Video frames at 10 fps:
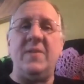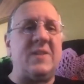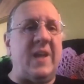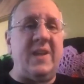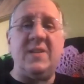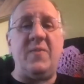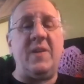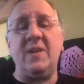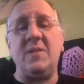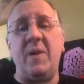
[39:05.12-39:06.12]

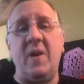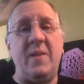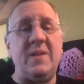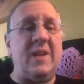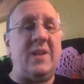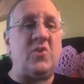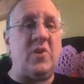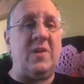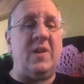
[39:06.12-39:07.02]
scientific experimentation.